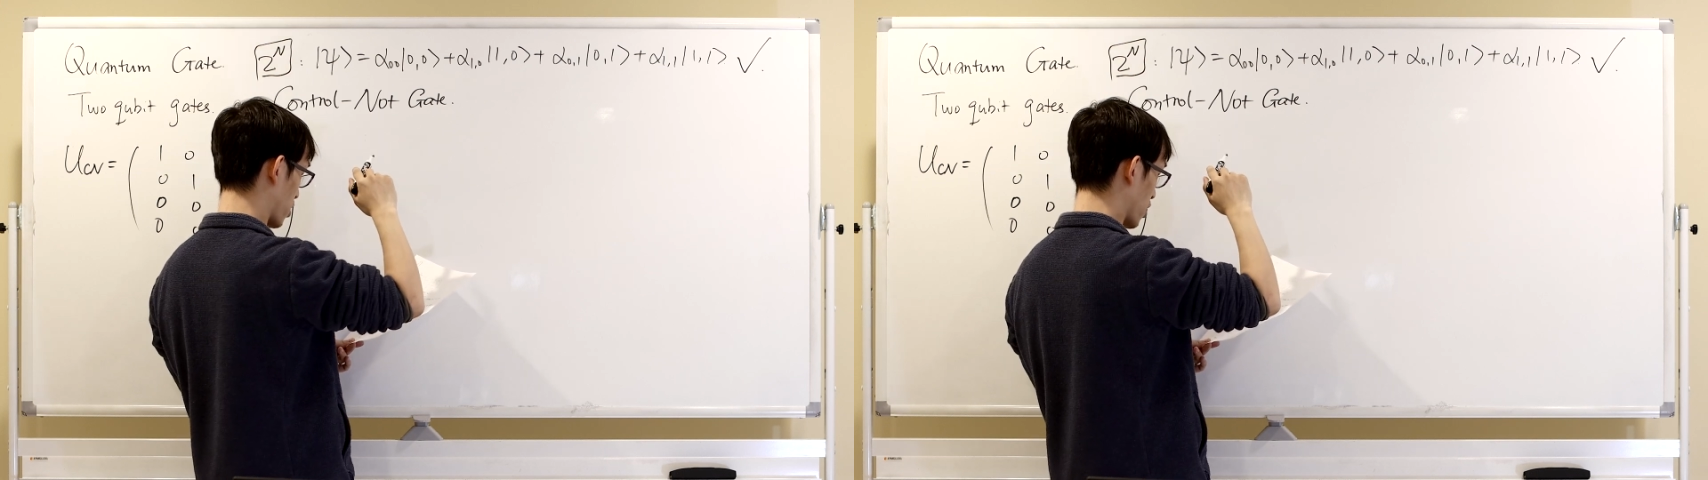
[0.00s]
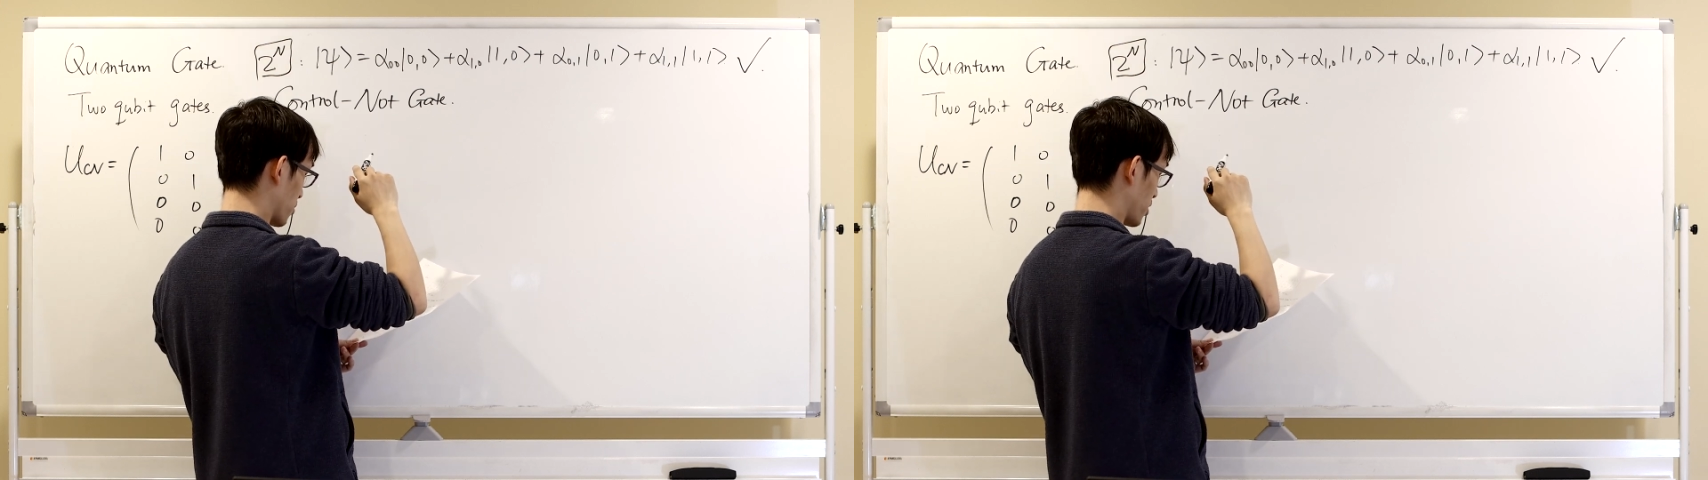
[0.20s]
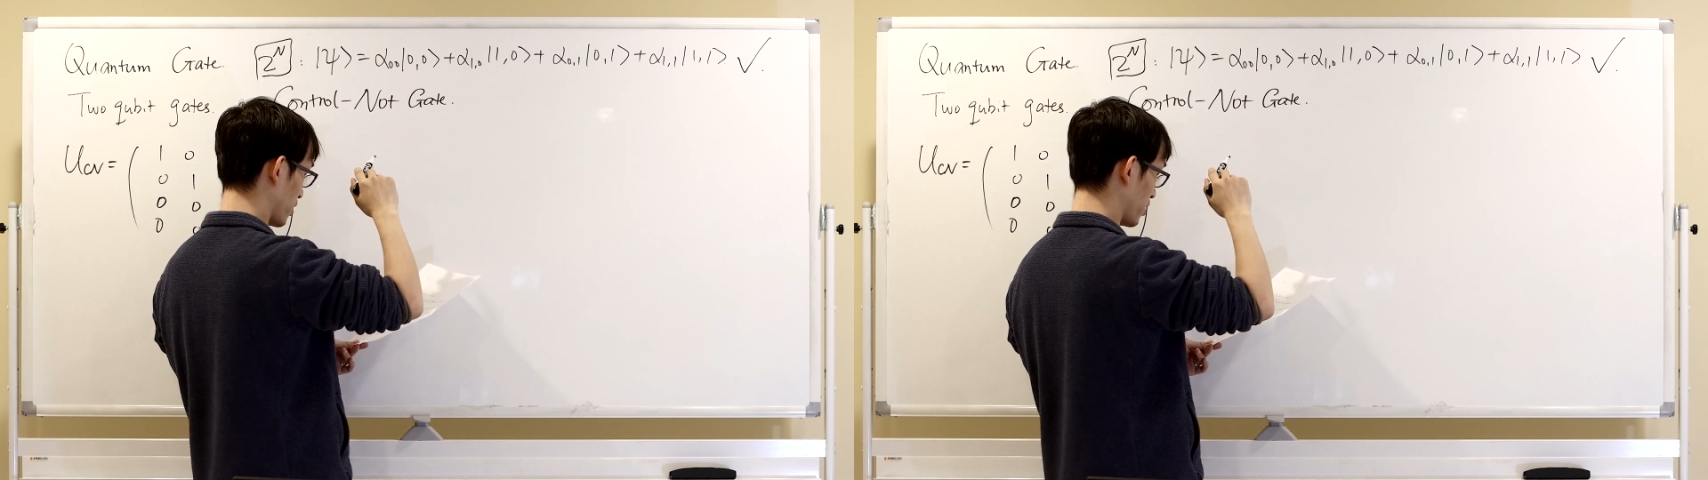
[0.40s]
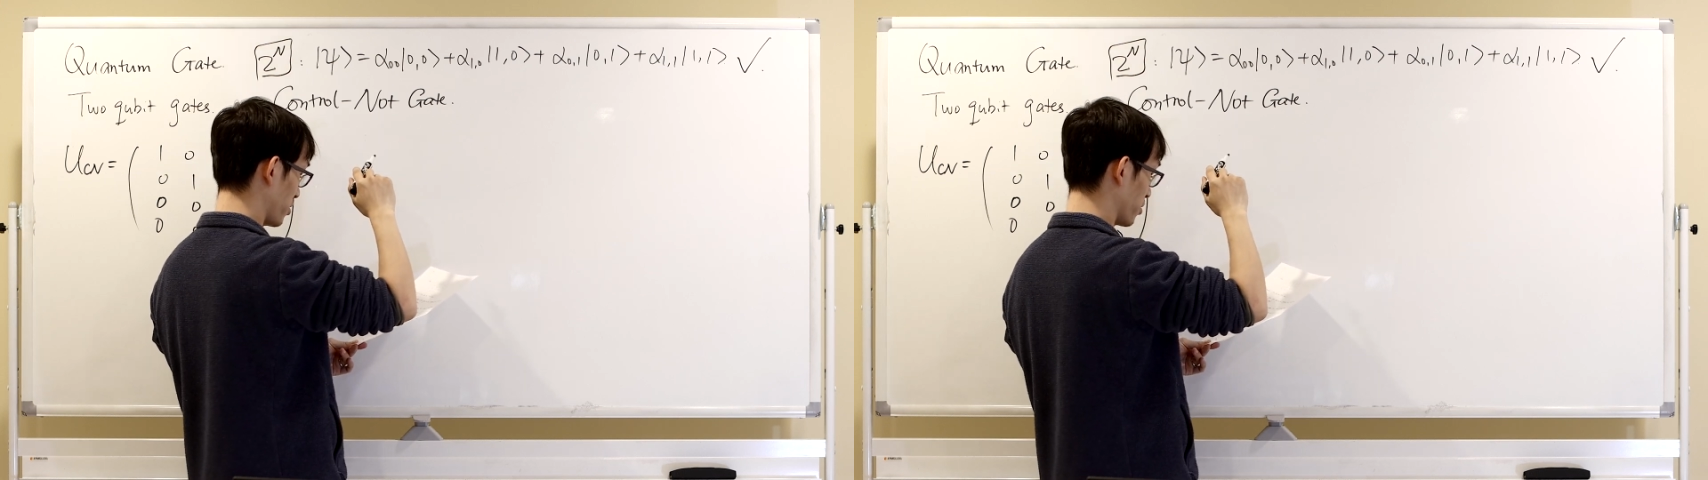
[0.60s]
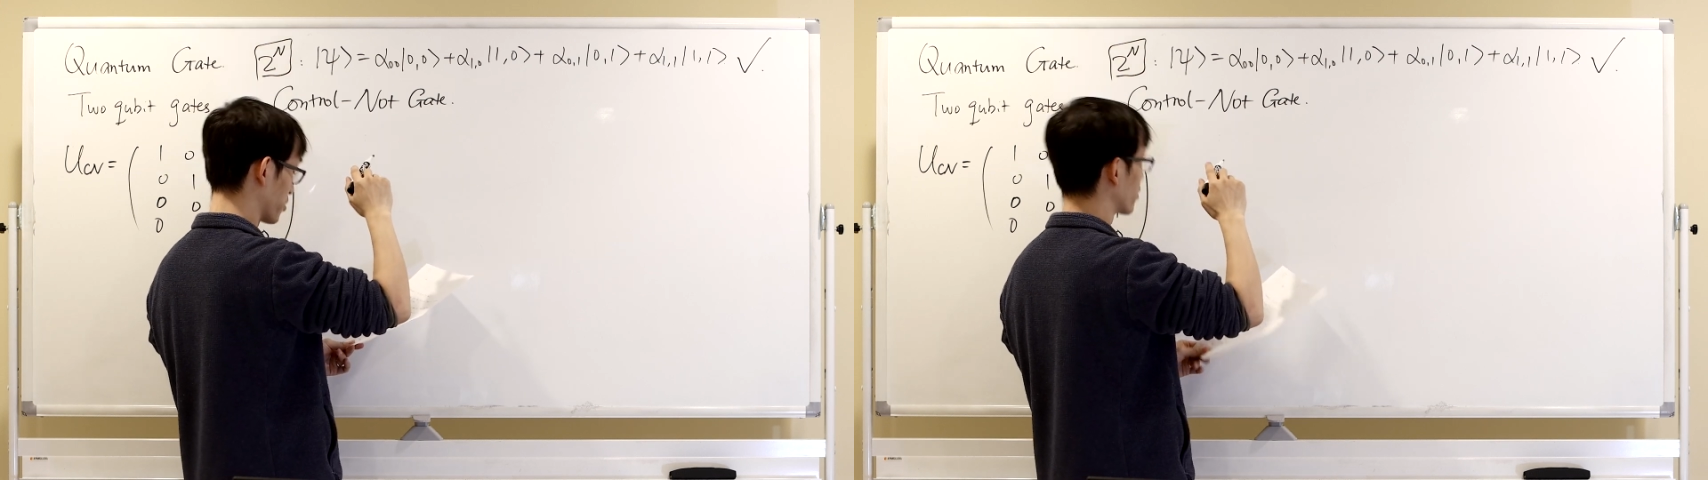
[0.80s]
commonly
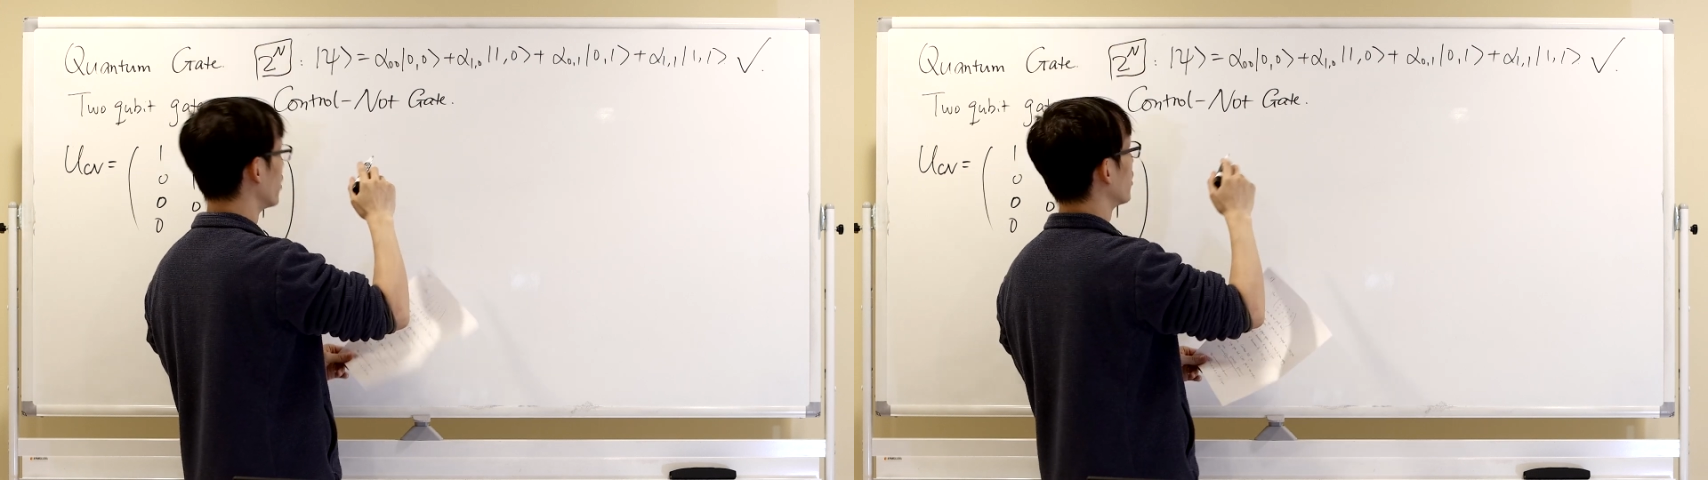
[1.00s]
used